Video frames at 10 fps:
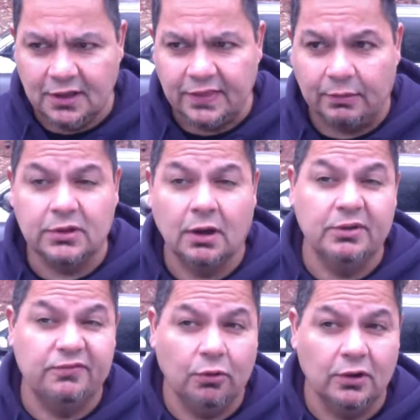they would come
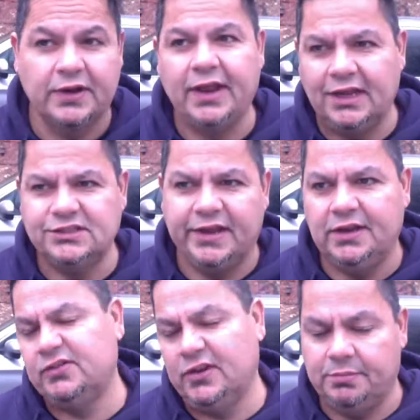before, and then
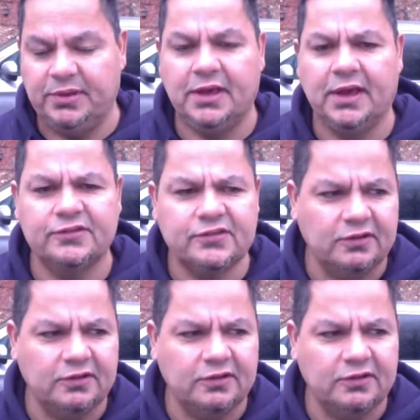HTTPS,